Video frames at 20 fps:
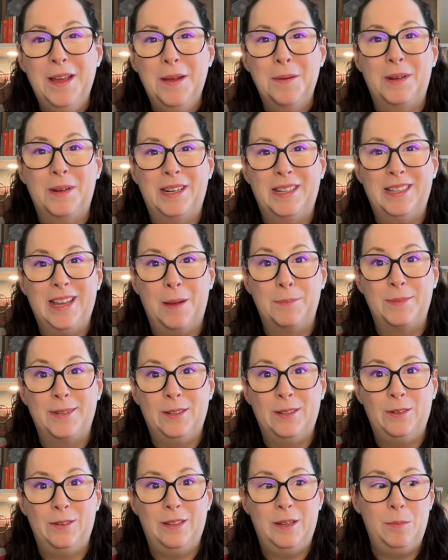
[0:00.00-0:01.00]
but it's
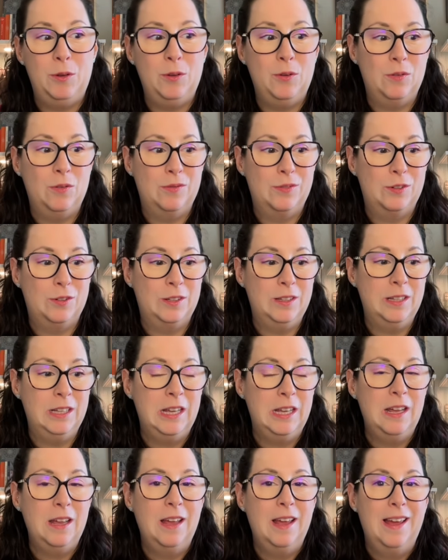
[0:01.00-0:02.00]
absolutely beautiful.
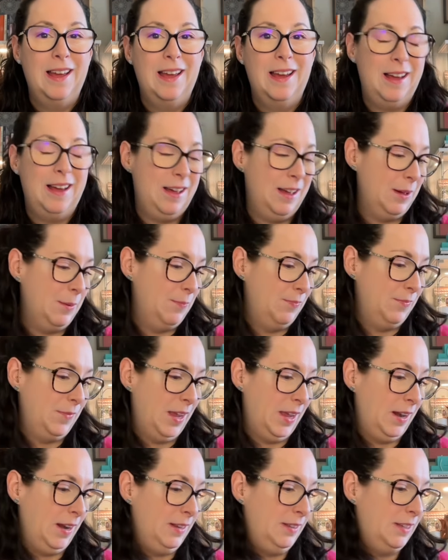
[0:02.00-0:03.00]
Um,
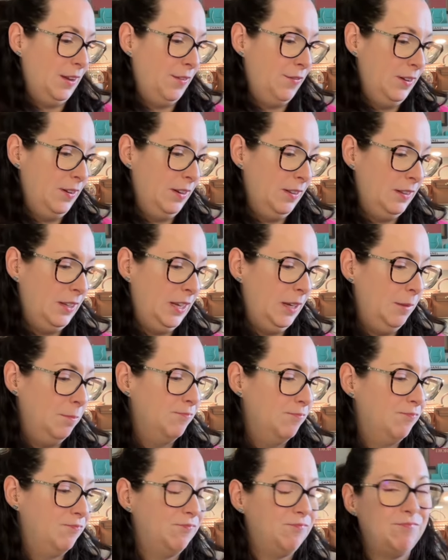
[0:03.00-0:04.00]
and I definitely
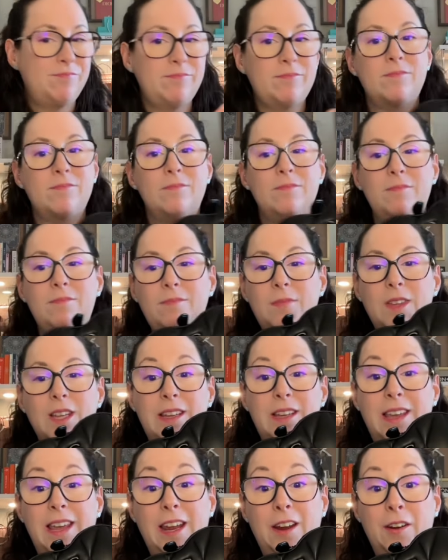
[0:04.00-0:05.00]

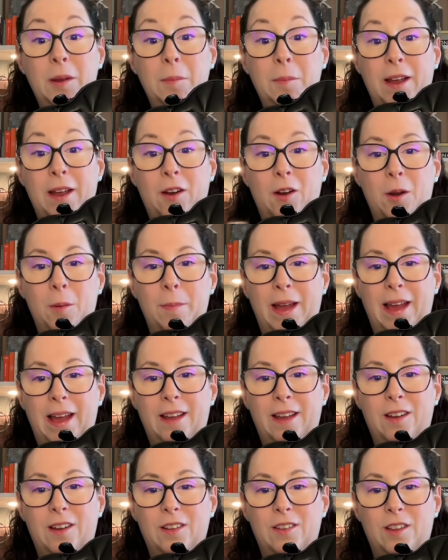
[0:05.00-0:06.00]
carry my heart
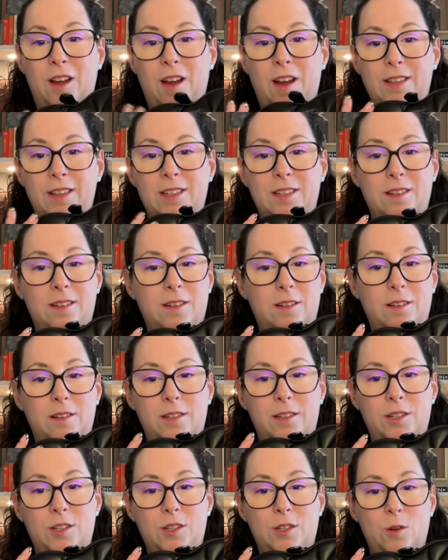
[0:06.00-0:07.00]
bag a lot. Oh,
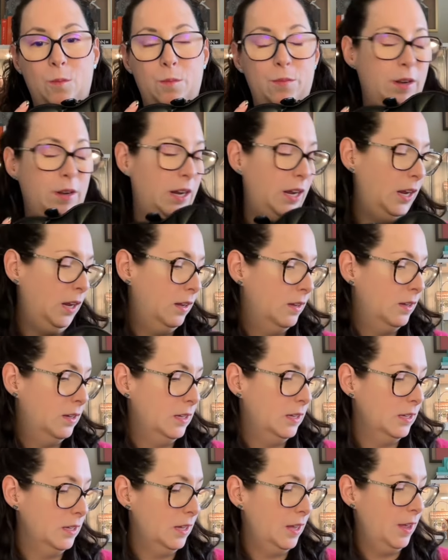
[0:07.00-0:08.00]
it's so pretty.
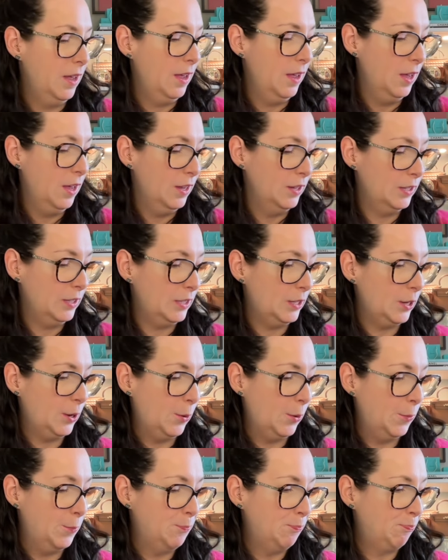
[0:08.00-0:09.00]

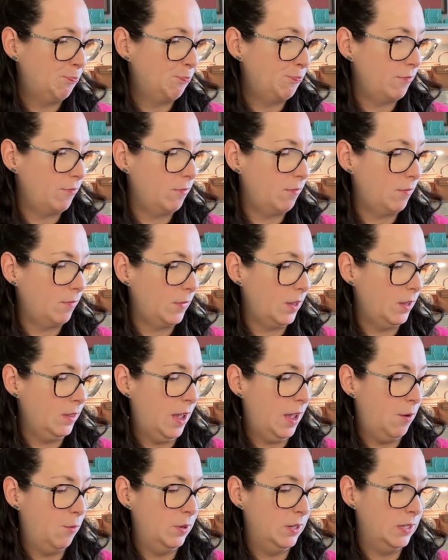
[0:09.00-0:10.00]
So
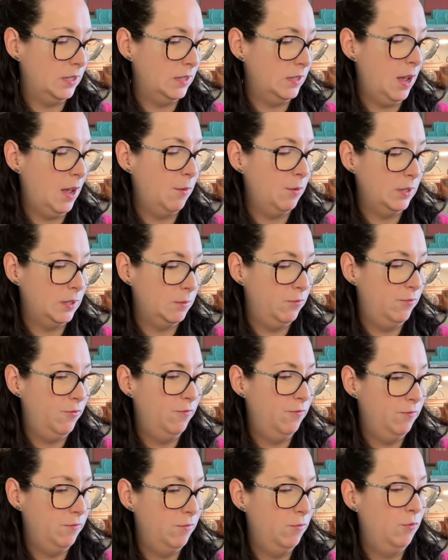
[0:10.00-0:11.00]
that was that was
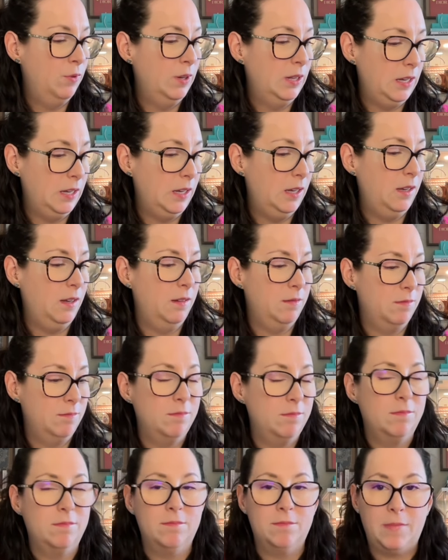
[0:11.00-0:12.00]
really
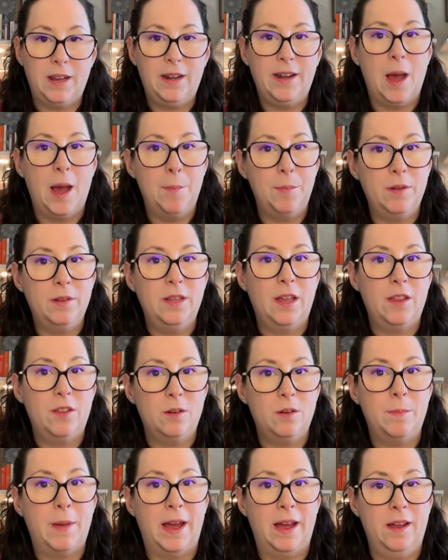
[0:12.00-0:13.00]
my Napa
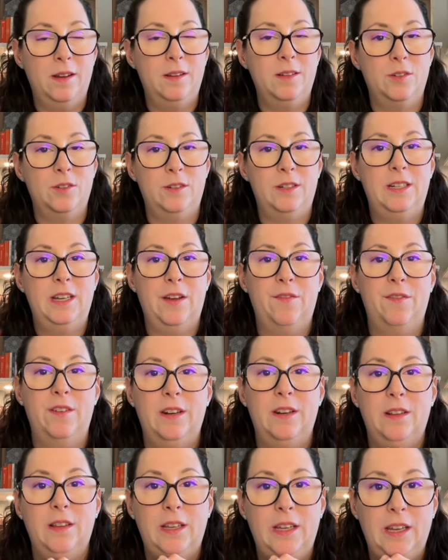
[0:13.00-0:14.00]
leather bags are
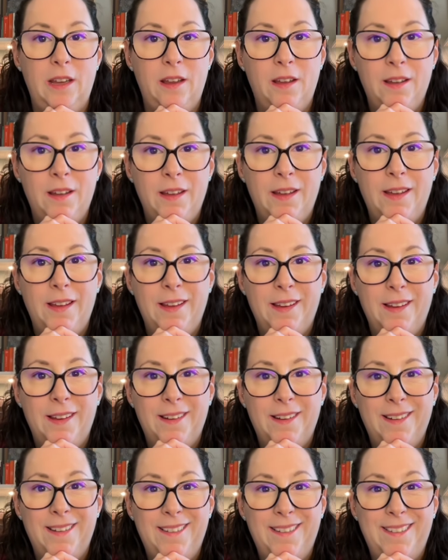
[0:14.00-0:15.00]
definitely
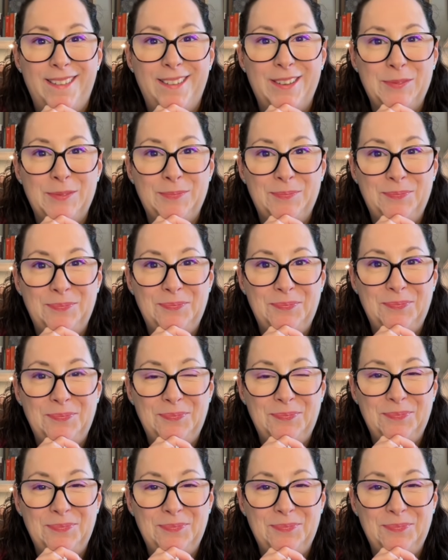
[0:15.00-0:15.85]
um,